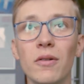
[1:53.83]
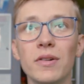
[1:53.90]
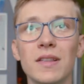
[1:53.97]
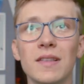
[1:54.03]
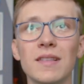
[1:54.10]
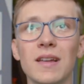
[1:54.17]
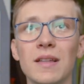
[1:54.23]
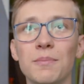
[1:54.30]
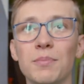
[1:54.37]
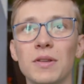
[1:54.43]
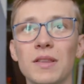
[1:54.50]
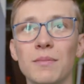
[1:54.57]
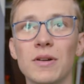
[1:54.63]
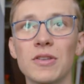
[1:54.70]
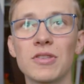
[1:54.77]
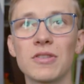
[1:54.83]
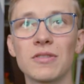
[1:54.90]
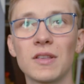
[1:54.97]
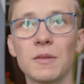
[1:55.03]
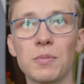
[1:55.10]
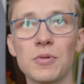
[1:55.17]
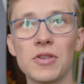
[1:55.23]
redesign pretty much
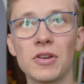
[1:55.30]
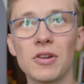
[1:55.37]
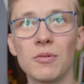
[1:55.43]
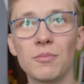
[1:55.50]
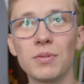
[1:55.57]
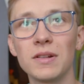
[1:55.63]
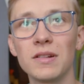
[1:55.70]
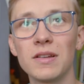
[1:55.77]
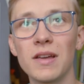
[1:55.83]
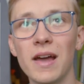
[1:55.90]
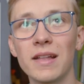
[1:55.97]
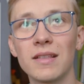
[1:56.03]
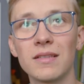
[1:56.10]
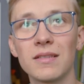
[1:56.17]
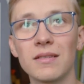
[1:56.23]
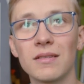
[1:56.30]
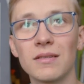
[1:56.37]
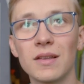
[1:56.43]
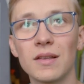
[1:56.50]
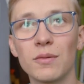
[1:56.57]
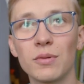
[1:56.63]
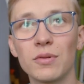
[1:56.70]
this project completely and
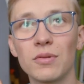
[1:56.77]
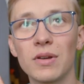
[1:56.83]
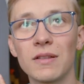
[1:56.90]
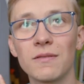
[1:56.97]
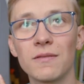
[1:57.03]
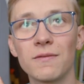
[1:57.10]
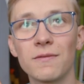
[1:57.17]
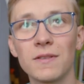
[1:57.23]
this is what you can